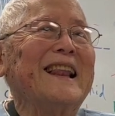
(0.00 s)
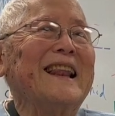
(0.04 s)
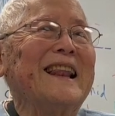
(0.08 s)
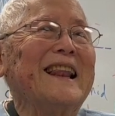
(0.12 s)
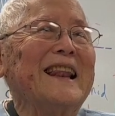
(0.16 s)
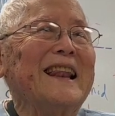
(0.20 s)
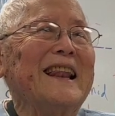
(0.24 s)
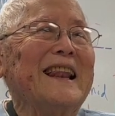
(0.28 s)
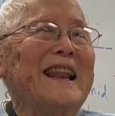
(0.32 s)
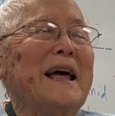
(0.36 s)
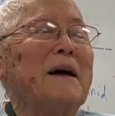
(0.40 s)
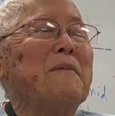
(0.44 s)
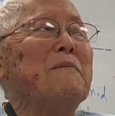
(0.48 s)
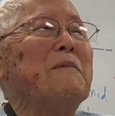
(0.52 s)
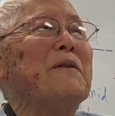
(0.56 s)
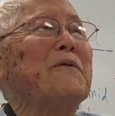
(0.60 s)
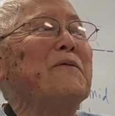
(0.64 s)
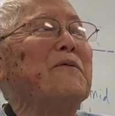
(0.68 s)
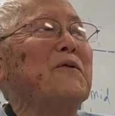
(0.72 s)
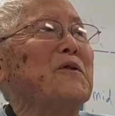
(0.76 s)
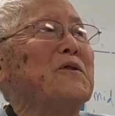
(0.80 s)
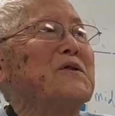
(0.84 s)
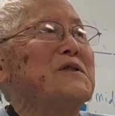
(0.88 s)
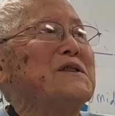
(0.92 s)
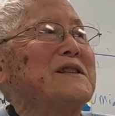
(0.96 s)
Let me
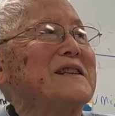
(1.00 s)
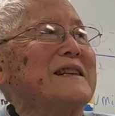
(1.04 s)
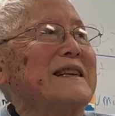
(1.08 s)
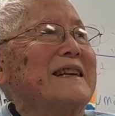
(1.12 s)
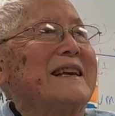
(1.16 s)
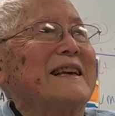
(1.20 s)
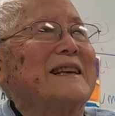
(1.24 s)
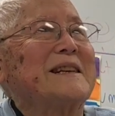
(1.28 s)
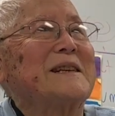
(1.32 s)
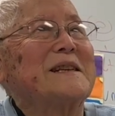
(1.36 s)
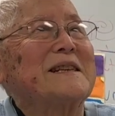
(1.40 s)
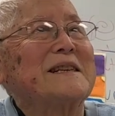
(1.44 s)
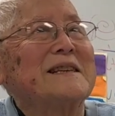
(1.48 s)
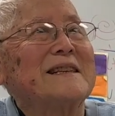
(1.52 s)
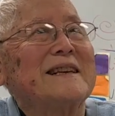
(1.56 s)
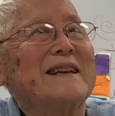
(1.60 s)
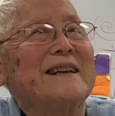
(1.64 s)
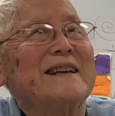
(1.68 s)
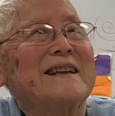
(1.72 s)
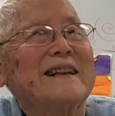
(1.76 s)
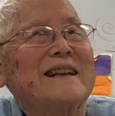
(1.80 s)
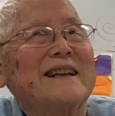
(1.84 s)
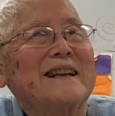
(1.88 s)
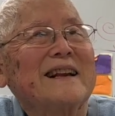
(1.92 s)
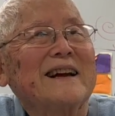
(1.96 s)
first
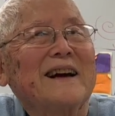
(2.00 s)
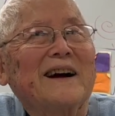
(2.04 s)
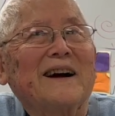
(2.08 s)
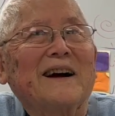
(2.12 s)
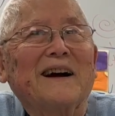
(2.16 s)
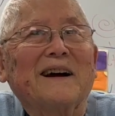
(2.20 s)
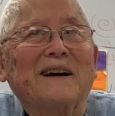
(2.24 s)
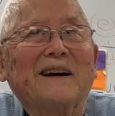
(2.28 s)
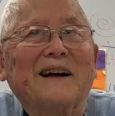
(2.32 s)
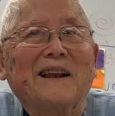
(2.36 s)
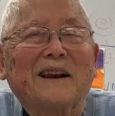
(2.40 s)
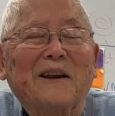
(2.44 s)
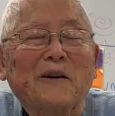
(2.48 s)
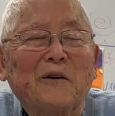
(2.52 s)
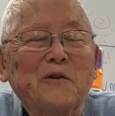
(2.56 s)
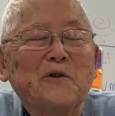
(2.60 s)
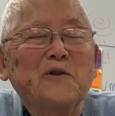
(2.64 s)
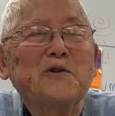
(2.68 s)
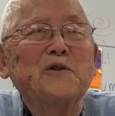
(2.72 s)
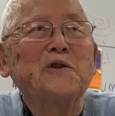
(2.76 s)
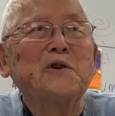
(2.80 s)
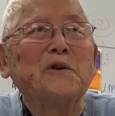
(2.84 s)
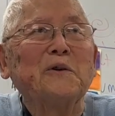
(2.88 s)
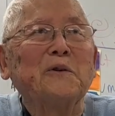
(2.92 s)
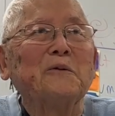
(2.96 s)

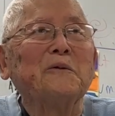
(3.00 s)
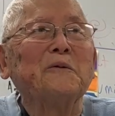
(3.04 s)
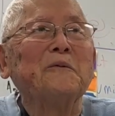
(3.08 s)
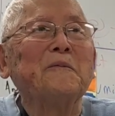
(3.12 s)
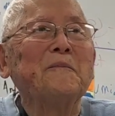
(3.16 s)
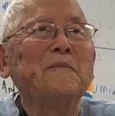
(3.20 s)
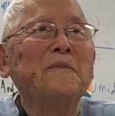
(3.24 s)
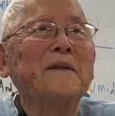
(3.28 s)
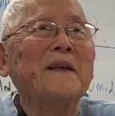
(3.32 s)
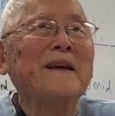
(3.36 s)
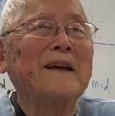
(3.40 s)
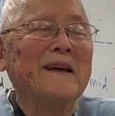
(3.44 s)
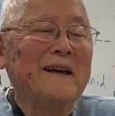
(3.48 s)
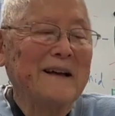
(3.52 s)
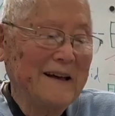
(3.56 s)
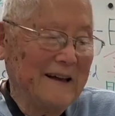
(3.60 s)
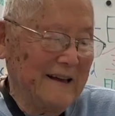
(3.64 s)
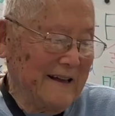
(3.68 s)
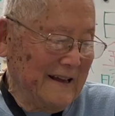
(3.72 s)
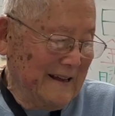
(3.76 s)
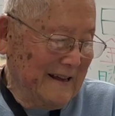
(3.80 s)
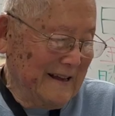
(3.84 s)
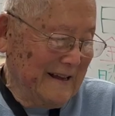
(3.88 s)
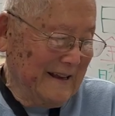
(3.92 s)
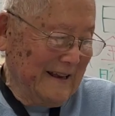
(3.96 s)
alert you.
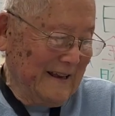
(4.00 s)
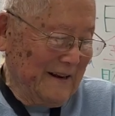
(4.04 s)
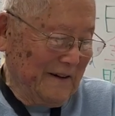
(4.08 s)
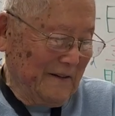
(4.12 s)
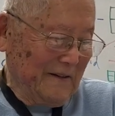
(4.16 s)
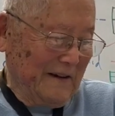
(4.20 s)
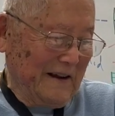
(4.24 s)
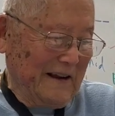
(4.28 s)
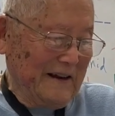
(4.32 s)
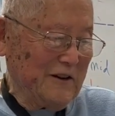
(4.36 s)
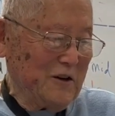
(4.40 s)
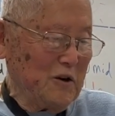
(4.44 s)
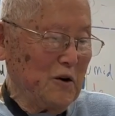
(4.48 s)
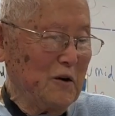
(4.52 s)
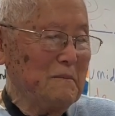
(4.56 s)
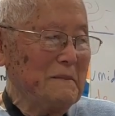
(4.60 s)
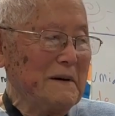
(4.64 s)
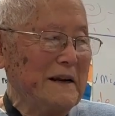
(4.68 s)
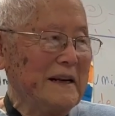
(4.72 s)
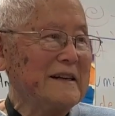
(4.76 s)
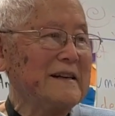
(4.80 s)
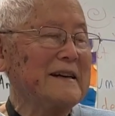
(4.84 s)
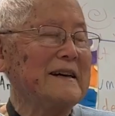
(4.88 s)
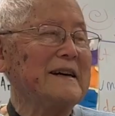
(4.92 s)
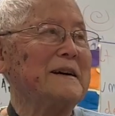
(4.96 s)
I took my
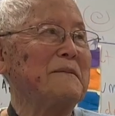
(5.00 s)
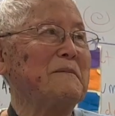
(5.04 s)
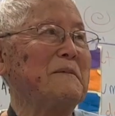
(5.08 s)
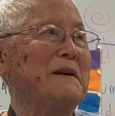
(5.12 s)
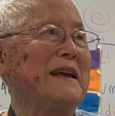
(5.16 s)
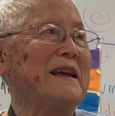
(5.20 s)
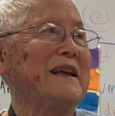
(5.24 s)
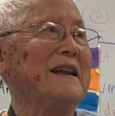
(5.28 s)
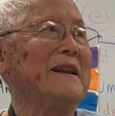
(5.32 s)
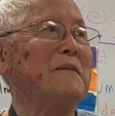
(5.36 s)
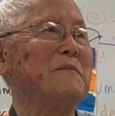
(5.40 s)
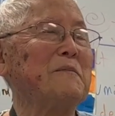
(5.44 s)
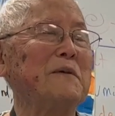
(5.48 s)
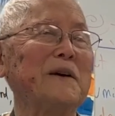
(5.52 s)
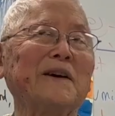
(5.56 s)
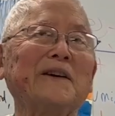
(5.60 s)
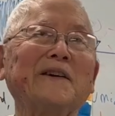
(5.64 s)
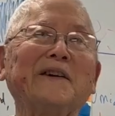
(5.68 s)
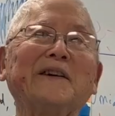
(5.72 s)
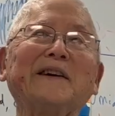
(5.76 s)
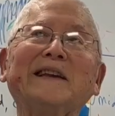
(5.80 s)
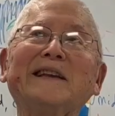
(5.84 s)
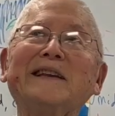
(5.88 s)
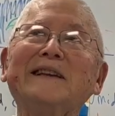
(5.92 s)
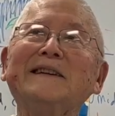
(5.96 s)
time getting
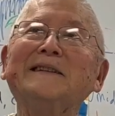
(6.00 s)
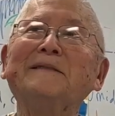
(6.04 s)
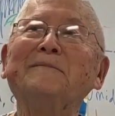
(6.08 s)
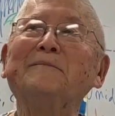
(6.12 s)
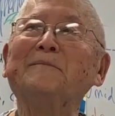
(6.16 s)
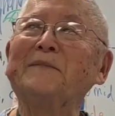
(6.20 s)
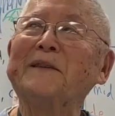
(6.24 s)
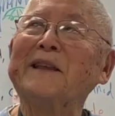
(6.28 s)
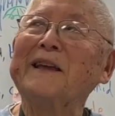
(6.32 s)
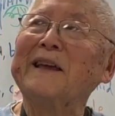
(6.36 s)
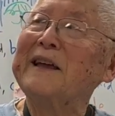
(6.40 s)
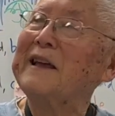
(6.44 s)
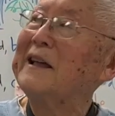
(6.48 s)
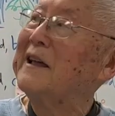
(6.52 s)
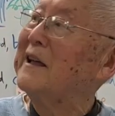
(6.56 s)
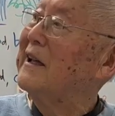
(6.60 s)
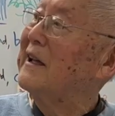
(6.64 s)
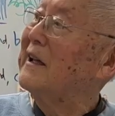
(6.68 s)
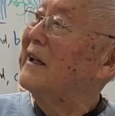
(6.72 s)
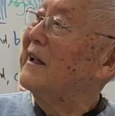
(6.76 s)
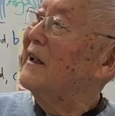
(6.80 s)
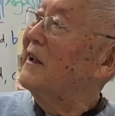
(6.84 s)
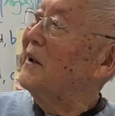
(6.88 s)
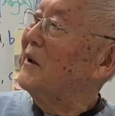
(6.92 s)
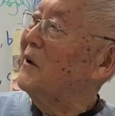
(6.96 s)
married,
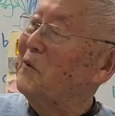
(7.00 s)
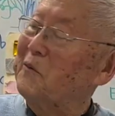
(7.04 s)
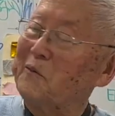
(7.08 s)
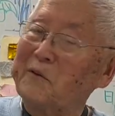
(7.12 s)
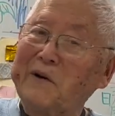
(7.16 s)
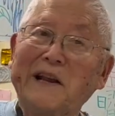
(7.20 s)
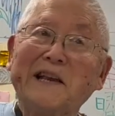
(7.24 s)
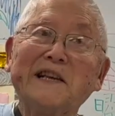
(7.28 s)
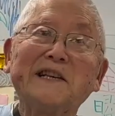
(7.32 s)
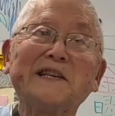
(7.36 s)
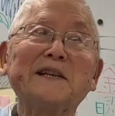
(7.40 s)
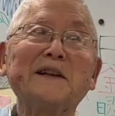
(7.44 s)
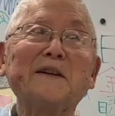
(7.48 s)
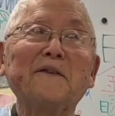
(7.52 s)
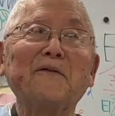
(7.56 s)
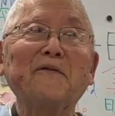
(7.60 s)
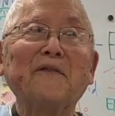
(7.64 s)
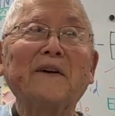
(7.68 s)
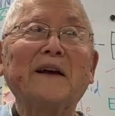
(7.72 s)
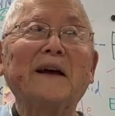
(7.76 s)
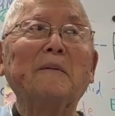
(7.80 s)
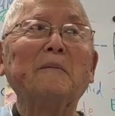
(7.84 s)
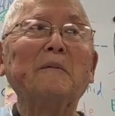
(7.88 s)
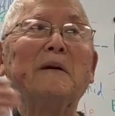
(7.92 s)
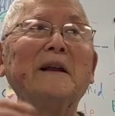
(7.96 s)
raising a
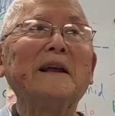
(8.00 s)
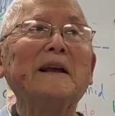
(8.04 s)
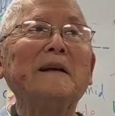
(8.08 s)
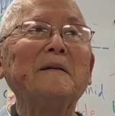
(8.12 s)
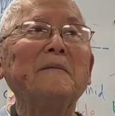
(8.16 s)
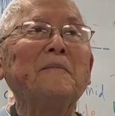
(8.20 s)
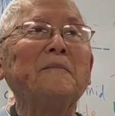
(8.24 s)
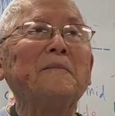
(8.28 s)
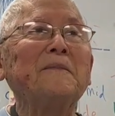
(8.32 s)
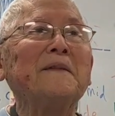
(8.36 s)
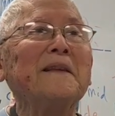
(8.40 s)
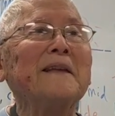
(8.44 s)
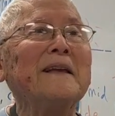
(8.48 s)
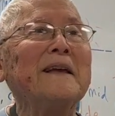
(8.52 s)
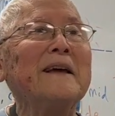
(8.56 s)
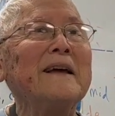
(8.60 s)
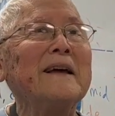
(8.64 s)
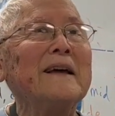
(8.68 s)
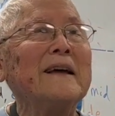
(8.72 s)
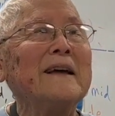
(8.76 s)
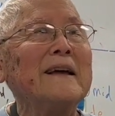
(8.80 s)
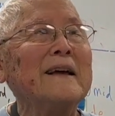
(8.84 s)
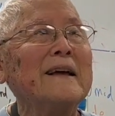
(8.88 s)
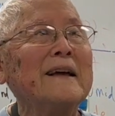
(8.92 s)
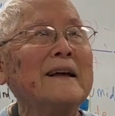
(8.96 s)
family.
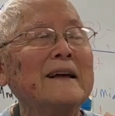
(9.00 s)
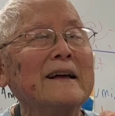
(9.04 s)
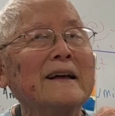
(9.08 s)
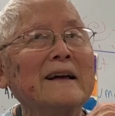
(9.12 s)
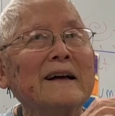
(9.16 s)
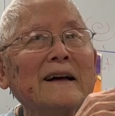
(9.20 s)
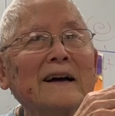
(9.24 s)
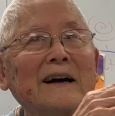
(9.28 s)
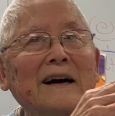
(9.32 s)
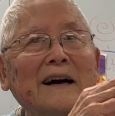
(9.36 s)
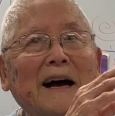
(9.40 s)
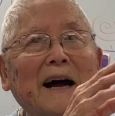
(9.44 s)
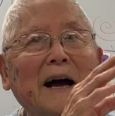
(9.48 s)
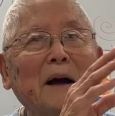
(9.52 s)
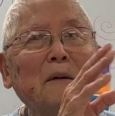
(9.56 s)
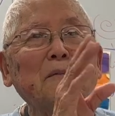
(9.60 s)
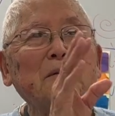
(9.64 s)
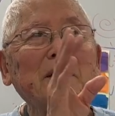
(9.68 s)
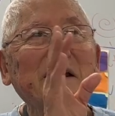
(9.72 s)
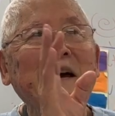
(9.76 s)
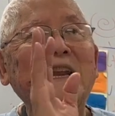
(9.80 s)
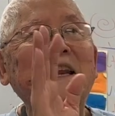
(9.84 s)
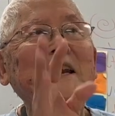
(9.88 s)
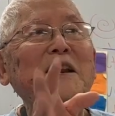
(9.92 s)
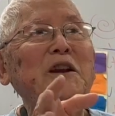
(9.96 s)
I'm
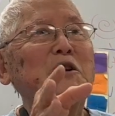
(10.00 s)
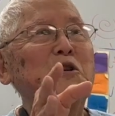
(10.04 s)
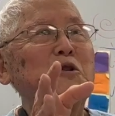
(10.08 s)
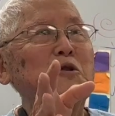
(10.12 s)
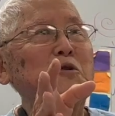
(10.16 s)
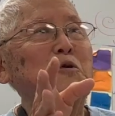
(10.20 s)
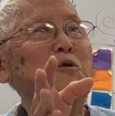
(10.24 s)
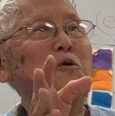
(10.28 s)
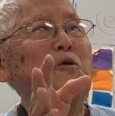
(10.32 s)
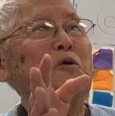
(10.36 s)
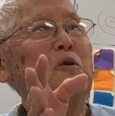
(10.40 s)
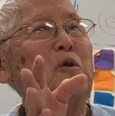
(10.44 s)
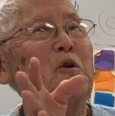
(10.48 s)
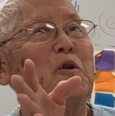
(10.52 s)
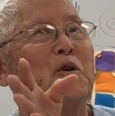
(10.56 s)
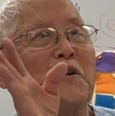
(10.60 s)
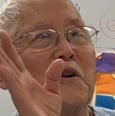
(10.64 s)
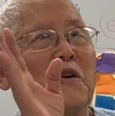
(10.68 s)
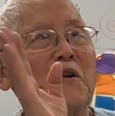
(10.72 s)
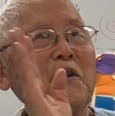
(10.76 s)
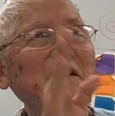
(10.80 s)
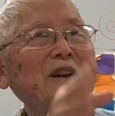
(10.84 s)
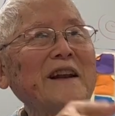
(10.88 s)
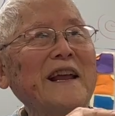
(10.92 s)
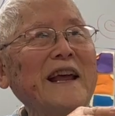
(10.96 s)
92, going
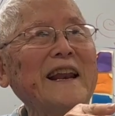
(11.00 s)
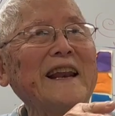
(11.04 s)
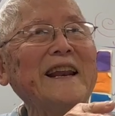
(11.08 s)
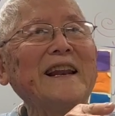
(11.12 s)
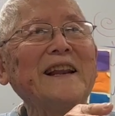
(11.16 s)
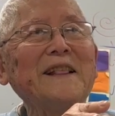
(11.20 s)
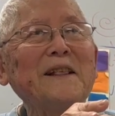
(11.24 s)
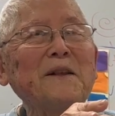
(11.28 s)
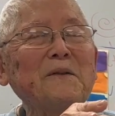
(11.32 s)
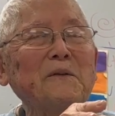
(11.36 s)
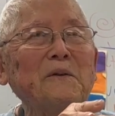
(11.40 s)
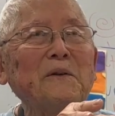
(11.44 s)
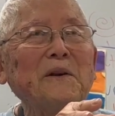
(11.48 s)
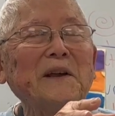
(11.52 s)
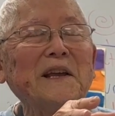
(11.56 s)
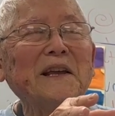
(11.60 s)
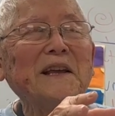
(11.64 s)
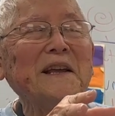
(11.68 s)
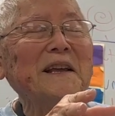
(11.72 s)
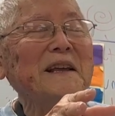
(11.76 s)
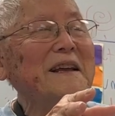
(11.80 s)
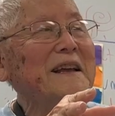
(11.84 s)
on 93.